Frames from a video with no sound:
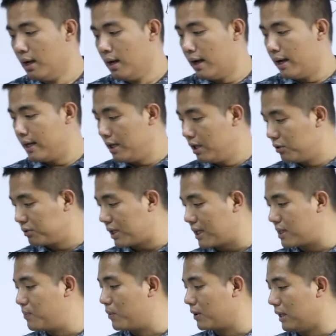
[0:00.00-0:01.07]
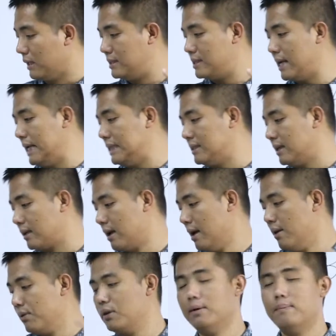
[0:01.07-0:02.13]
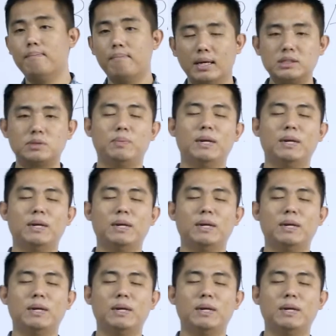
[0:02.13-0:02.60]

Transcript: And in your textbook, it says that there must